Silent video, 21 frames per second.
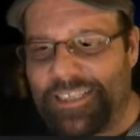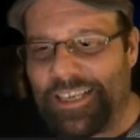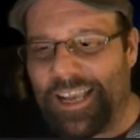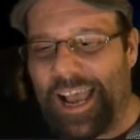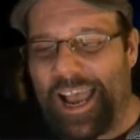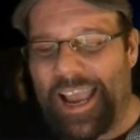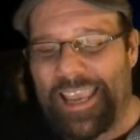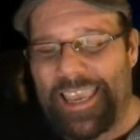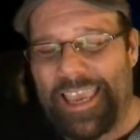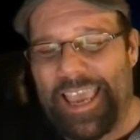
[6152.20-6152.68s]

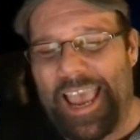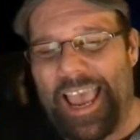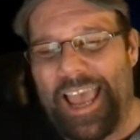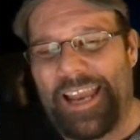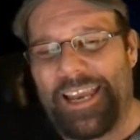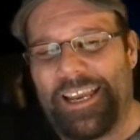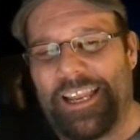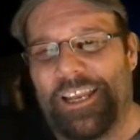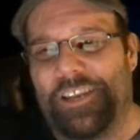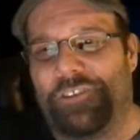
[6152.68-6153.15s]
I
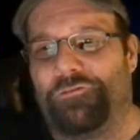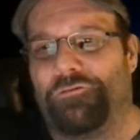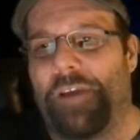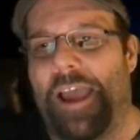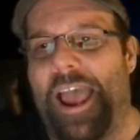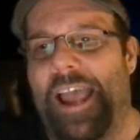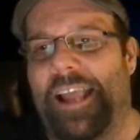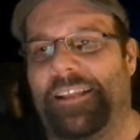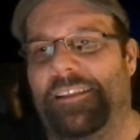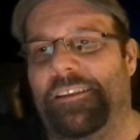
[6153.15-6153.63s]
can't
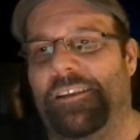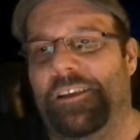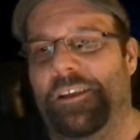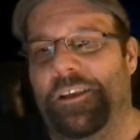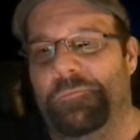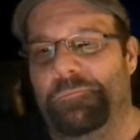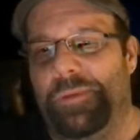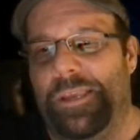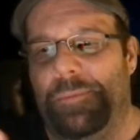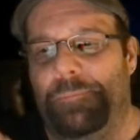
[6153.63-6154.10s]
attract
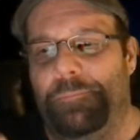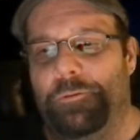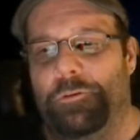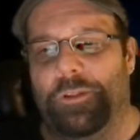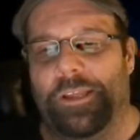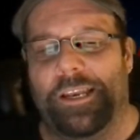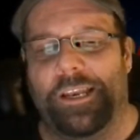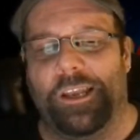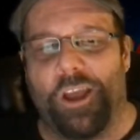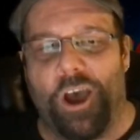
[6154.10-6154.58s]
people
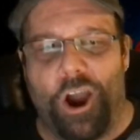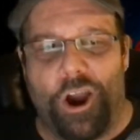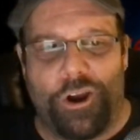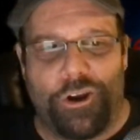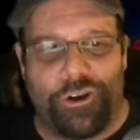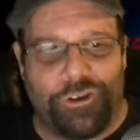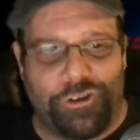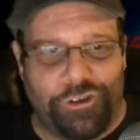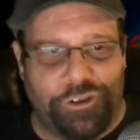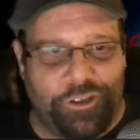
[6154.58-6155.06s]
in
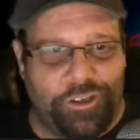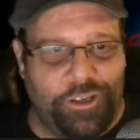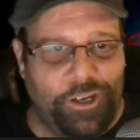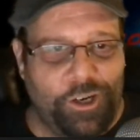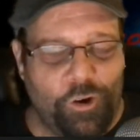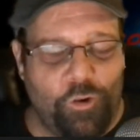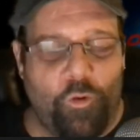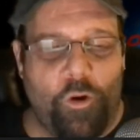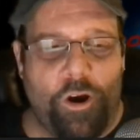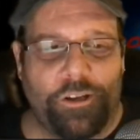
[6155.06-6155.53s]
large
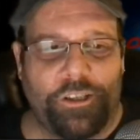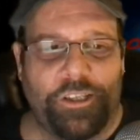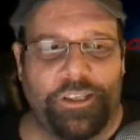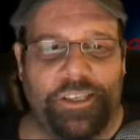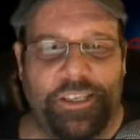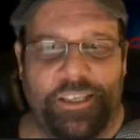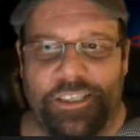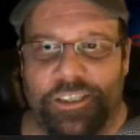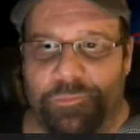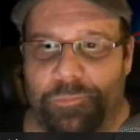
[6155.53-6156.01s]

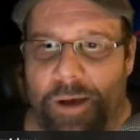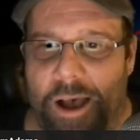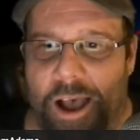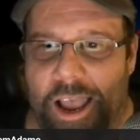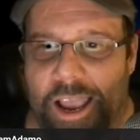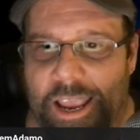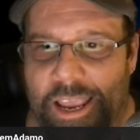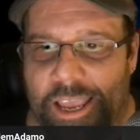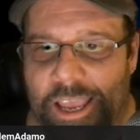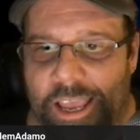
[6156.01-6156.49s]
quantities
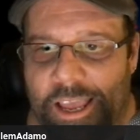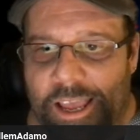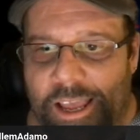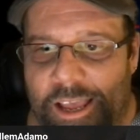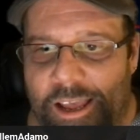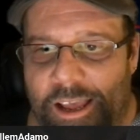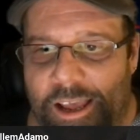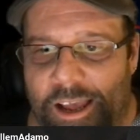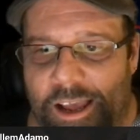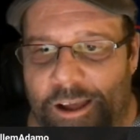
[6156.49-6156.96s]
by
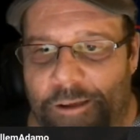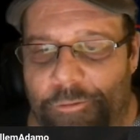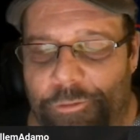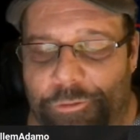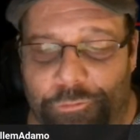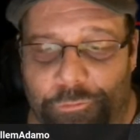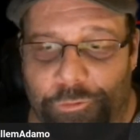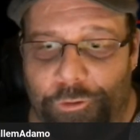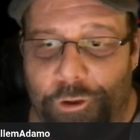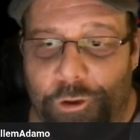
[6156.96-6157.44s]

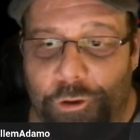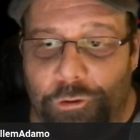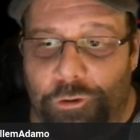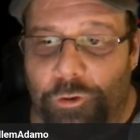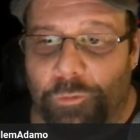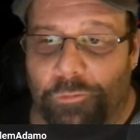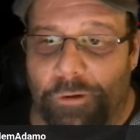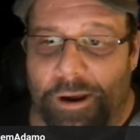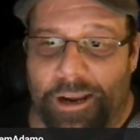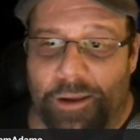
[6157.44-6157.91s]
through the
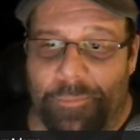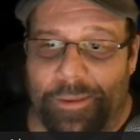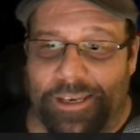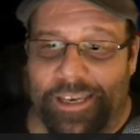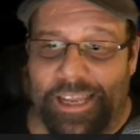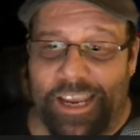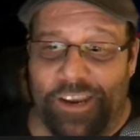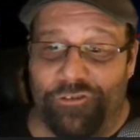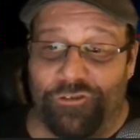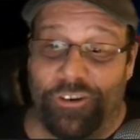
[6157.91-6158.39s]
YouTube
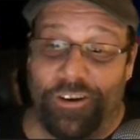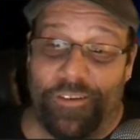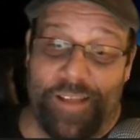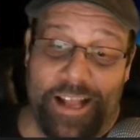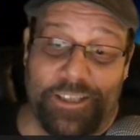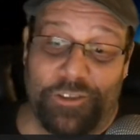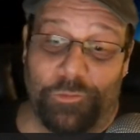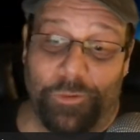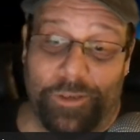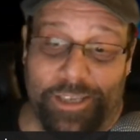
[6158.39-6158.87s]
recommendation, and
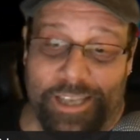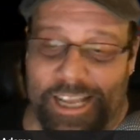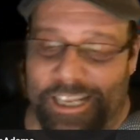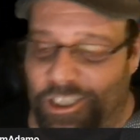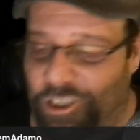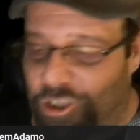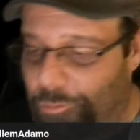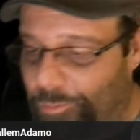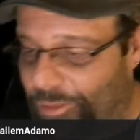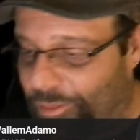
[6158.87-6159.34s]
that's what
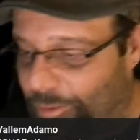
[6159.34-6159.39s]
gets to me